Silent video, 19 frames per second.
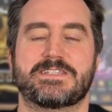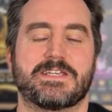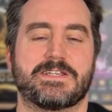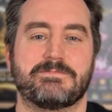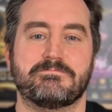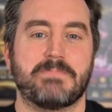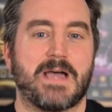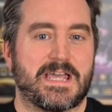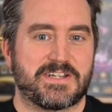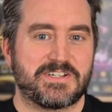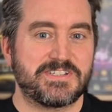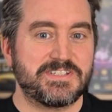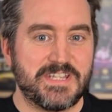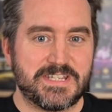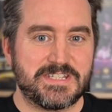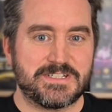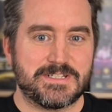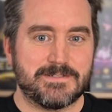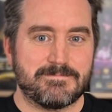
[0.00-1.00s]
and match
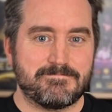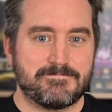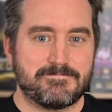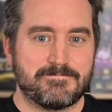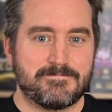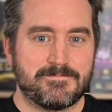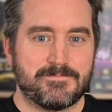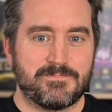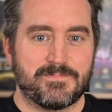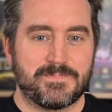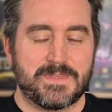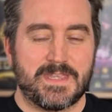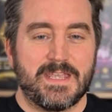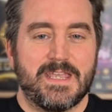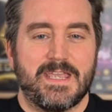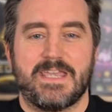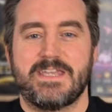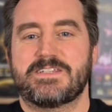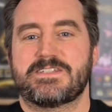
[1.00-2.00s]
system.
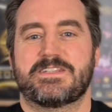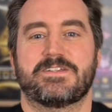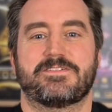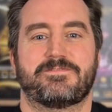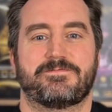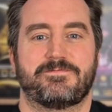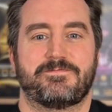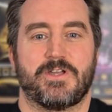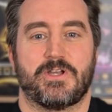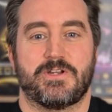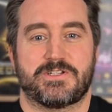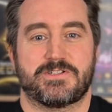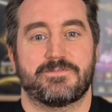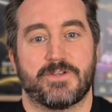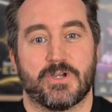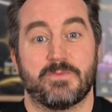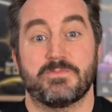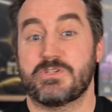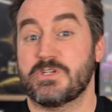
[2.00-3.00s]
Each of the feature
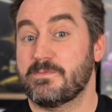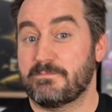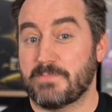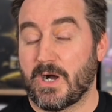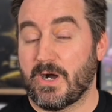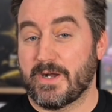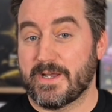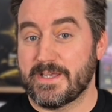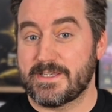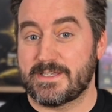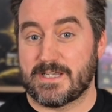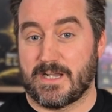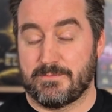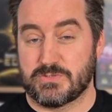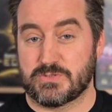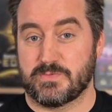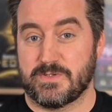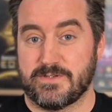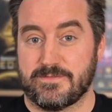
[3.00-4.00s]
films you buy
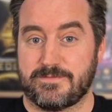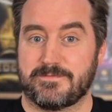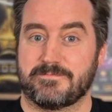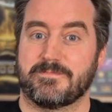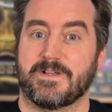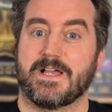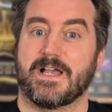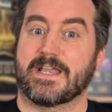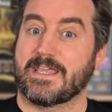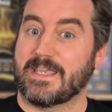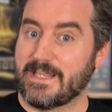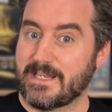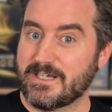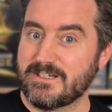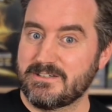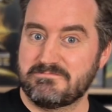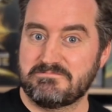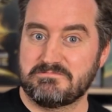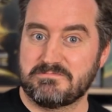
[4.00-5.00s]
comes with a
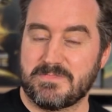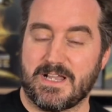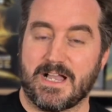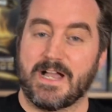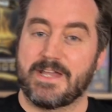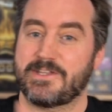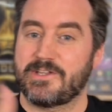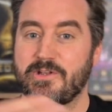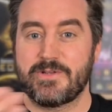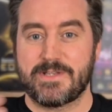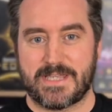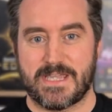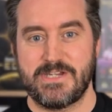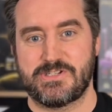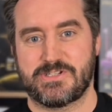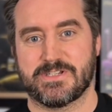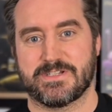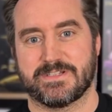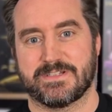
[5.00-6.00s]
killer and a
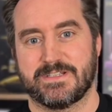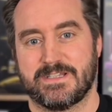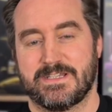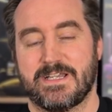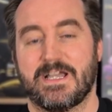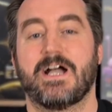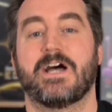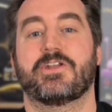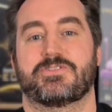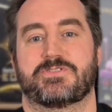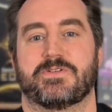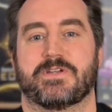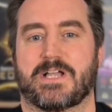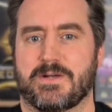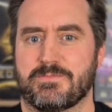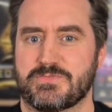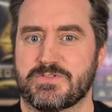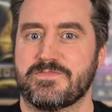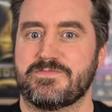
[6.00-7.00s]
location, and also it
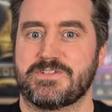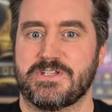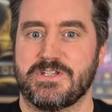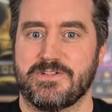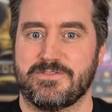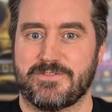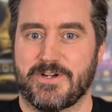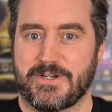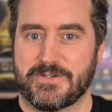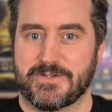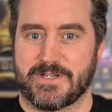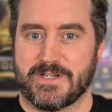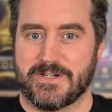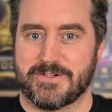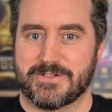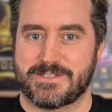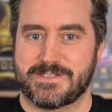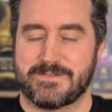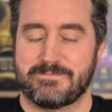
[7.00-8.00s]
comes with 2 Final
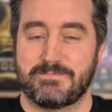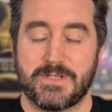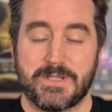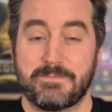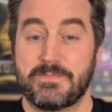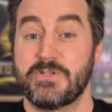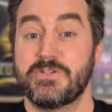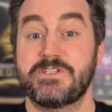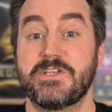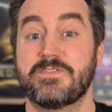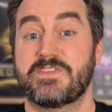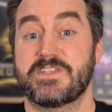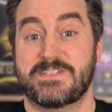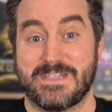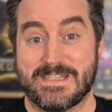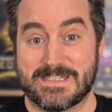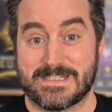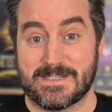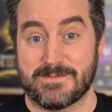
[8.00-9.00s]
Girls. But the beauty of the
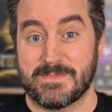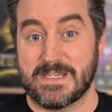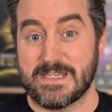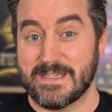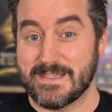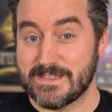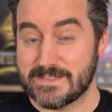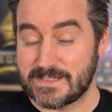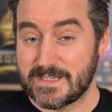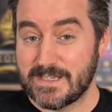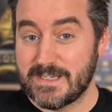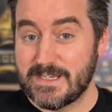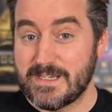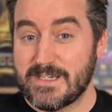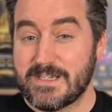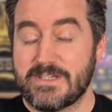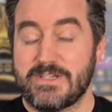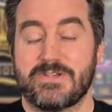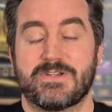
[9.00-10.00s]
system is
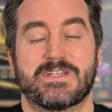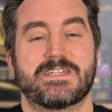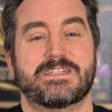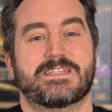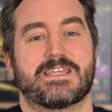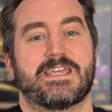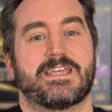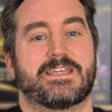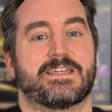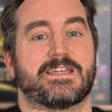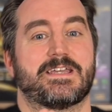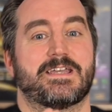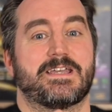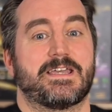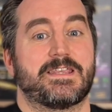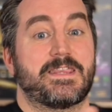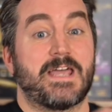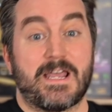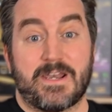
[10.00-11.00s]
you can take
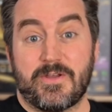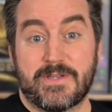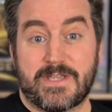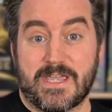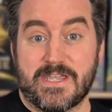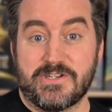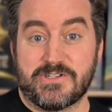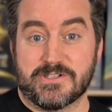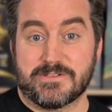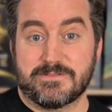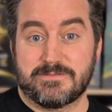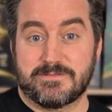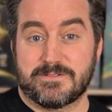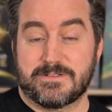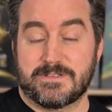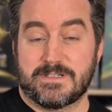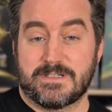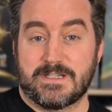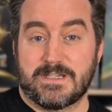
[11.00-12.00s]
that location
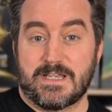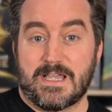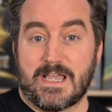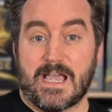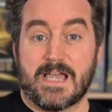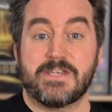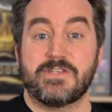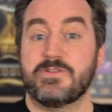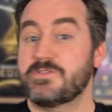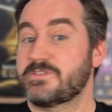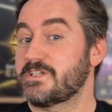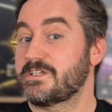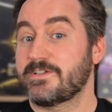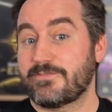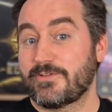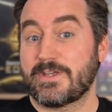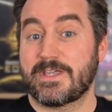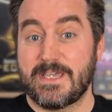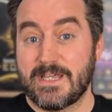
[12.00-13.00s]
and use a
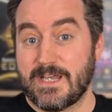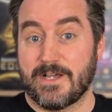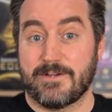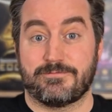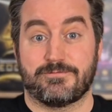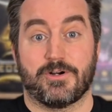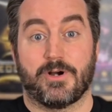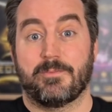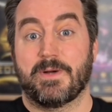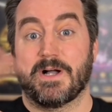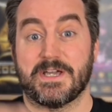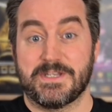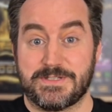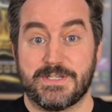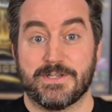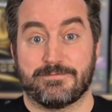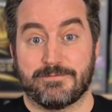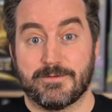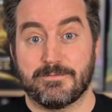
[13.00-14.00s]
different killer from a
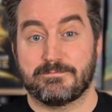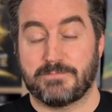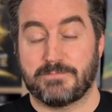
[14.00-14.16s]
different